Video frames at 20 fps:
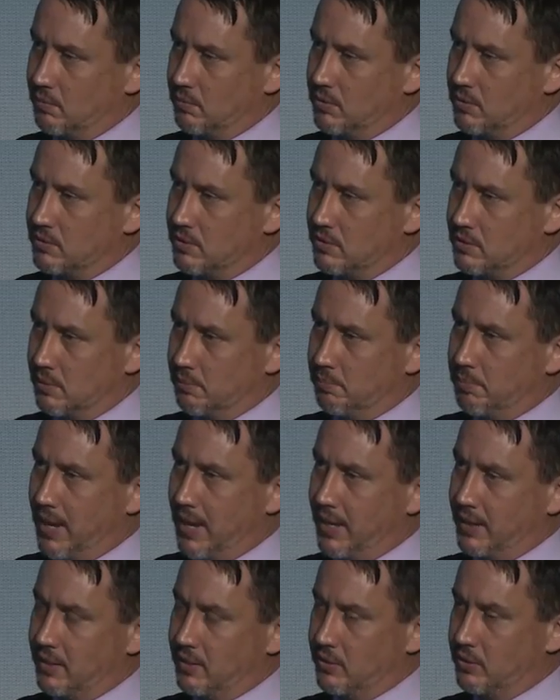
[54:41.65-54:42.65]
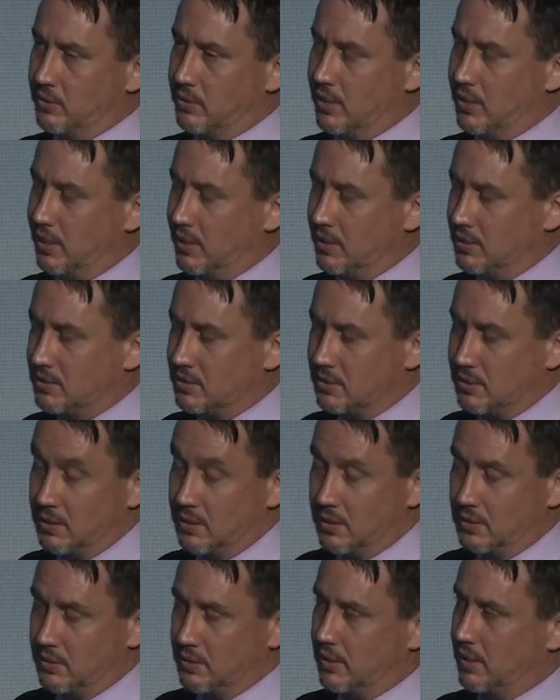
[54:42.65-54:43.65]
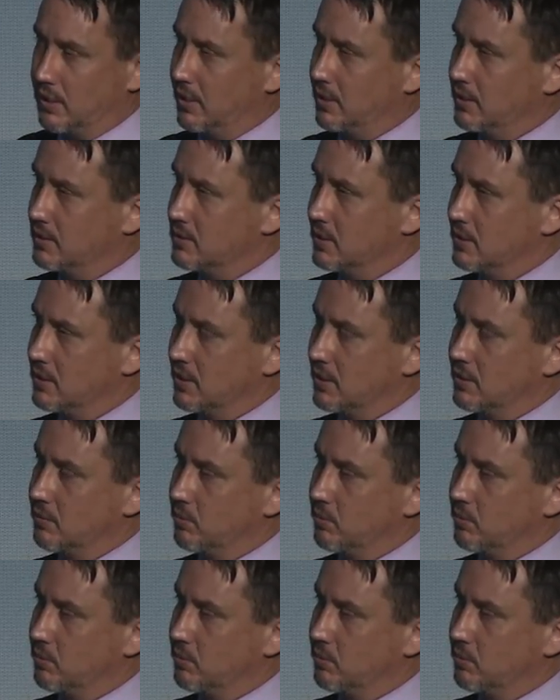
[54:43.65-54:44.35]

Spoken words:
MERS. There's a Botno case and another case, I think,